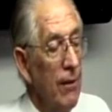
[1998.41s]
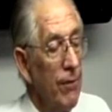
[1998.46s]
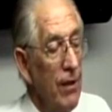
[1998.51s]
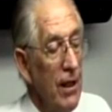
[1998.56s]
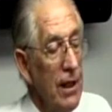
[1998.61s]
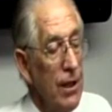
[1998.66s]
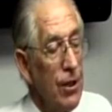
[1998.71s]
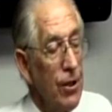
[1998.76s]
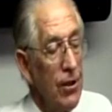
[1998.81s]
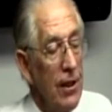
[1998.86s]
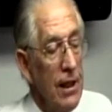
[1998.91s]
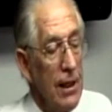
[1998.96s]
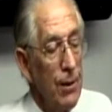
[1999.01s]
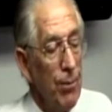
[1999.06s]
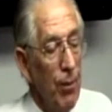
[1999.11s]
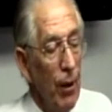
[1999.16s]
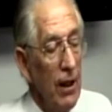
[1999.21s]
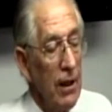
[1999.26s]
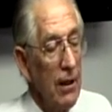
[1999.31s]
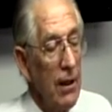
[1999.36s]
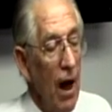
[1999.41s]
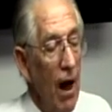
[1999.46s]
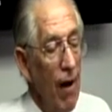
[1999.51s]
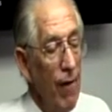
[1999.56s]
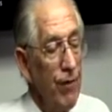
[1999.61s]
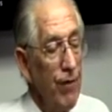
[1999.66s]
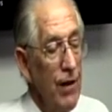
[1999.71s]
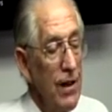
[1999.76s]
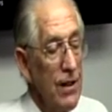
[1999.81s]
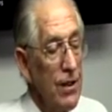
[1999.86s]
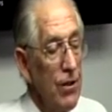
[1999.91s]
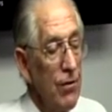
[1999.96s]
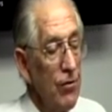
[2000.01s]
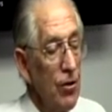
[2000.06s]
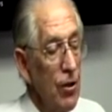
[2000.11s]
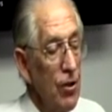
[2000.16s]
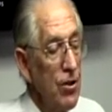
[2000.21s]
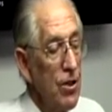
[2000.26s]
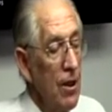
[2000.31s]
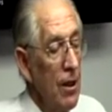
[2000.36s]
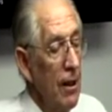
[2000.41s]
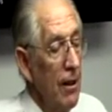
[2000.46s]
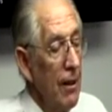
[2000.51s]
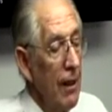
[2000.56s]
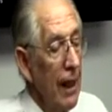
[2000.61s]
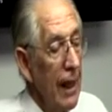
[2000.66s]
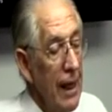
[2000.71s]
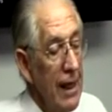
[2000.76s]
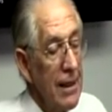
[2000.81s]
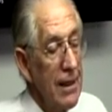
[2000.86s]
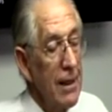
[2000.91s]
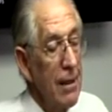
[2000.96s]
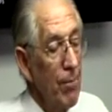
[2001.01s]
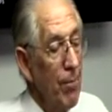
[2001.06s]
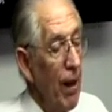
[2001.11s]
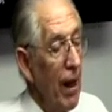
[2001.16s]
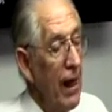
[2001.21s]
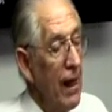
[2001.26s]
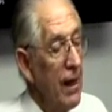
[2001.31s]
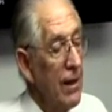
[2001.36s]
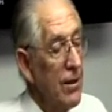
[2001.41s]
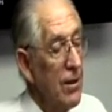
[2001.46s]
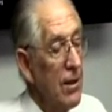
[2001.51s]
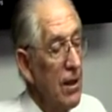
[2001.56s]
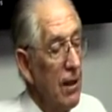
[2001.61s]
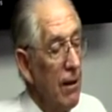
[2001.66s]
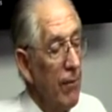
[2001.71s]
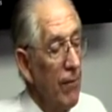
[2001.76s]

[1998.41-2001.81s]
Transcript: These three springtime festivals, lesson plans,